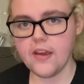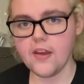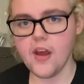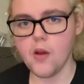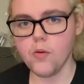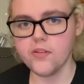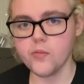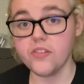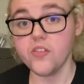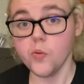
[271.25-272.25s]
and I worked
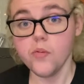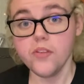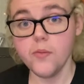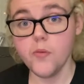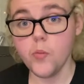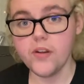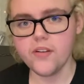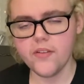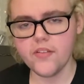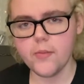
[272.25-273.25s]
with 2 of them who went
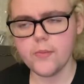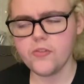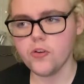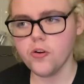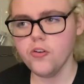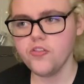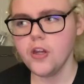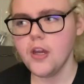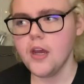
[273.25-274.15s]
to the same church,